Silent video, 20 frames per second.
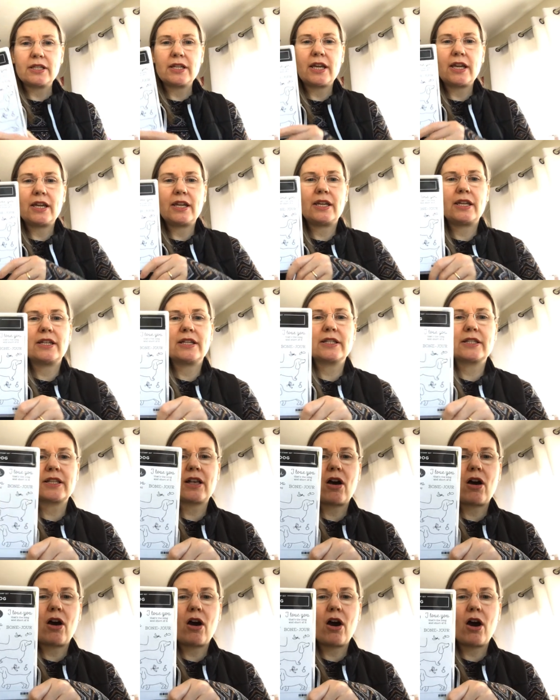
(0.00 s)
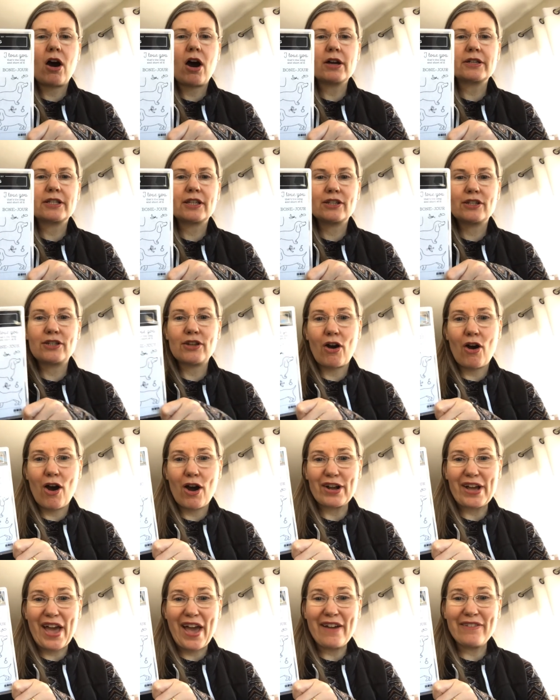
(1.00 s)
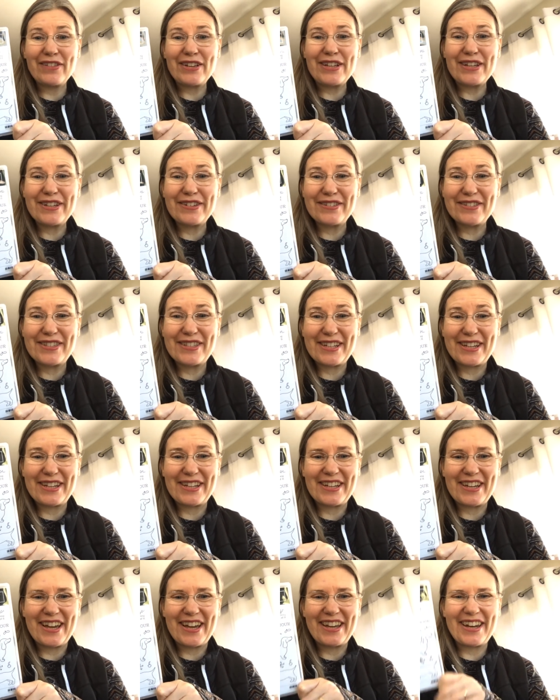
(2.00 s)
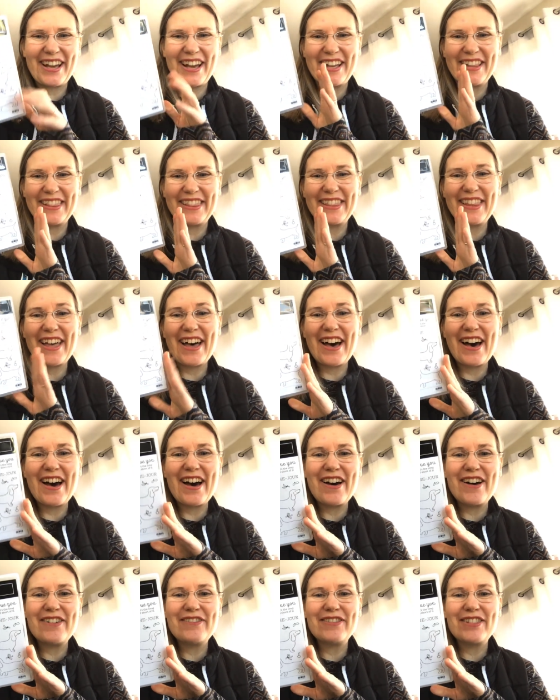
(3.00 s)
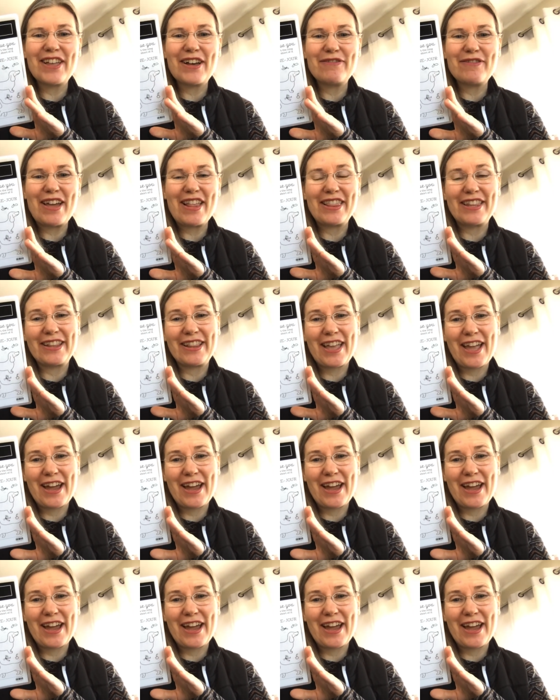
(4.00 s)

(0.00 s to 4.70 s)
today is Hot Dog. I haven't used it yet. I love little